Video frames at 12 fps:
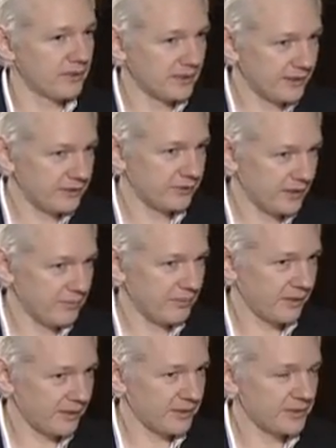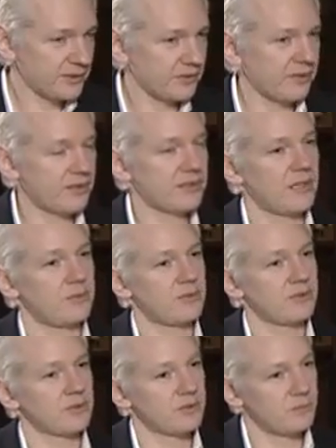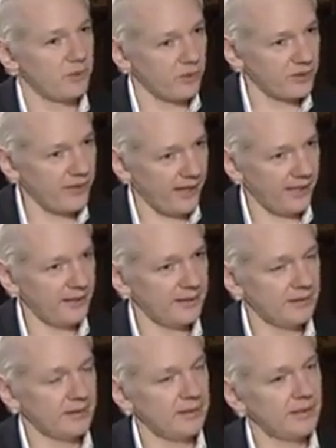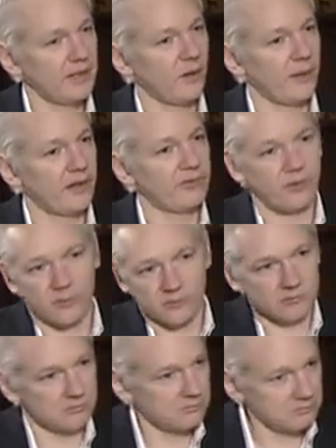literally billions of interceptions per day going from